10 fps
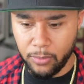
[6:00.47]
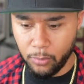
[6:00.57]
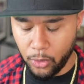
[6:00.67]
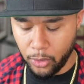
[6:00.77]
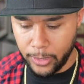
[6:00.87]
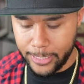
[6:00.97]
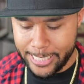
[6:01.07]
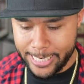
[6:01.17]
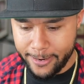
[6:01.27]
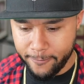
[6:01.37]
more
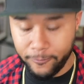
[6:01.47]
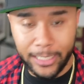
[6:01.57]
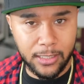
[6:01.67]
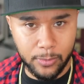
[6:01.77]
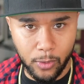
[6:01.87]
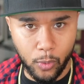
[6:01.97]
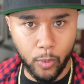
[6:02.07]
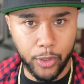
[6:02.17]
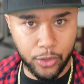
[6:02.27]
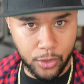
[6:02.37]
flexible with
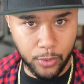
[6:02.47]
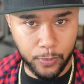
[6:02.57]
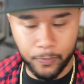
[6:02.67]
what you do.